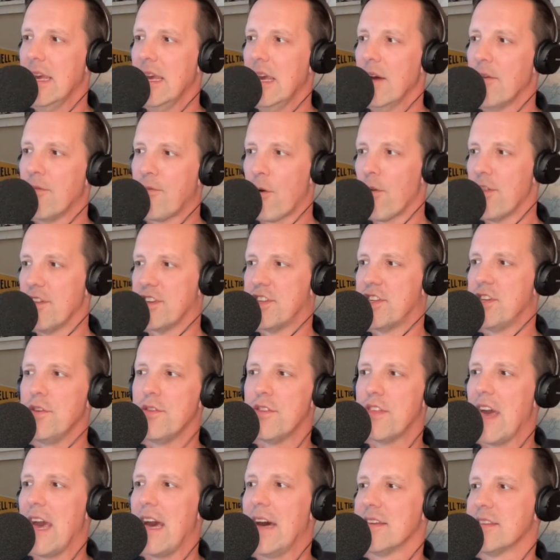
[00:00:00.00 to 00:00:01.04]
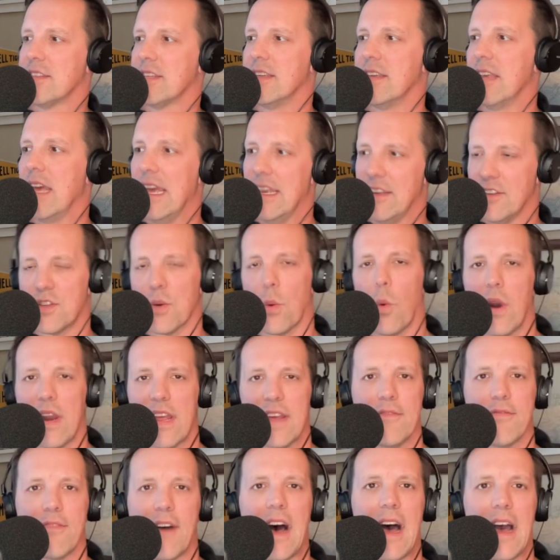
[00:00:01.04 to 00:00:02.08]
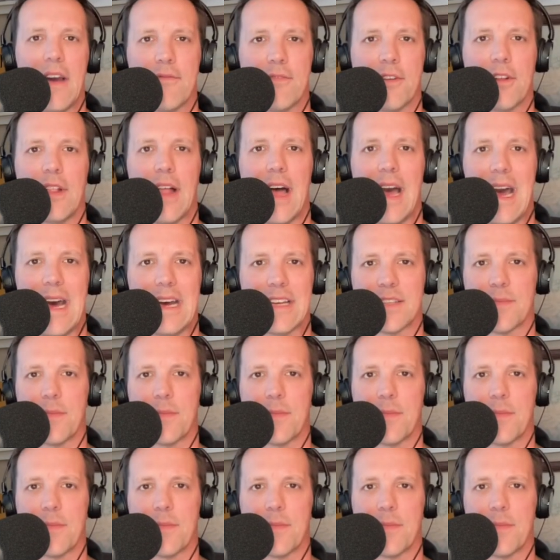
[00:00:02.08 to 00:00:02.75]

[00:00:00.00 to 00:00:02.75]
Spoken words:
for the 2025 class.